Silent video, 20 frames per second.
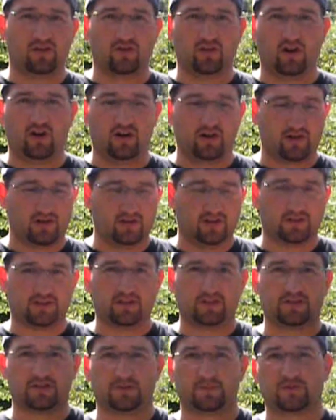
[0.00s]
follow
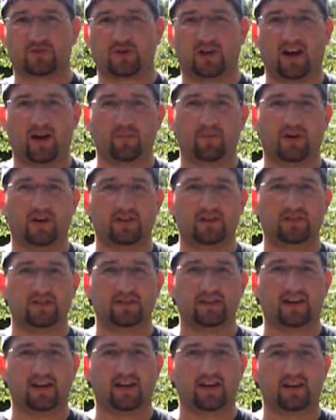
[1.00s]
along, click the subscribe
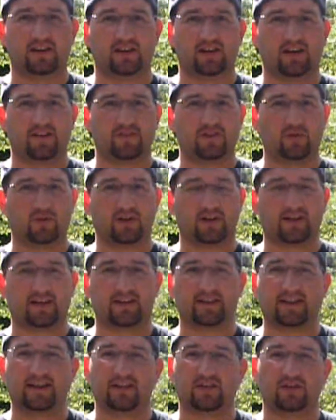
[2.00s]
button, and if
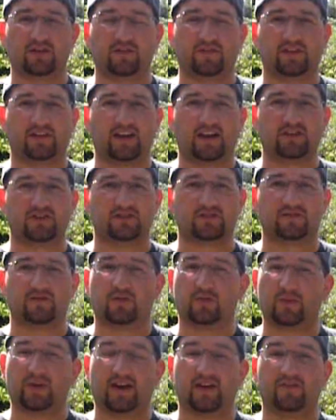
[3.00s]
you want to get
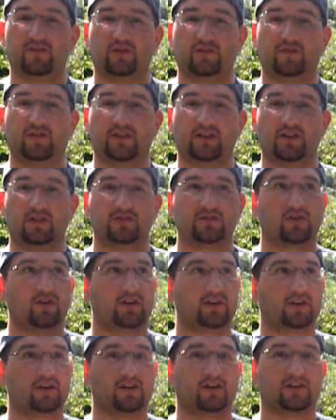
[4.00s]
notifications of when we have new
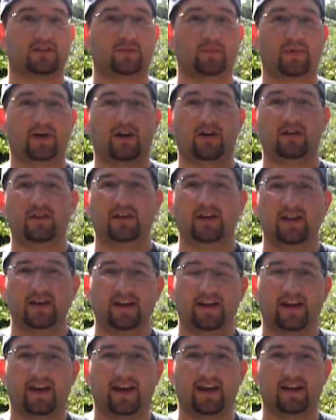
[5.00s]
videos, go ahead and click the
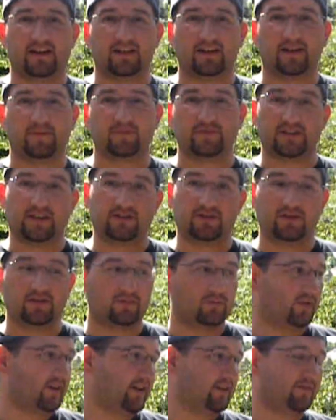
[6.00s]
bell, and
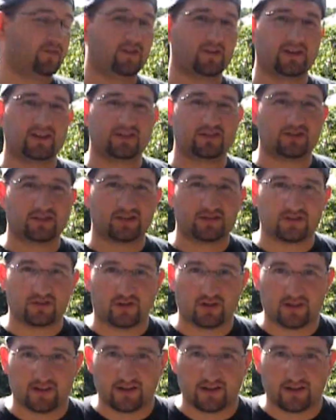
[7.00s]
stay tuned. We'll get you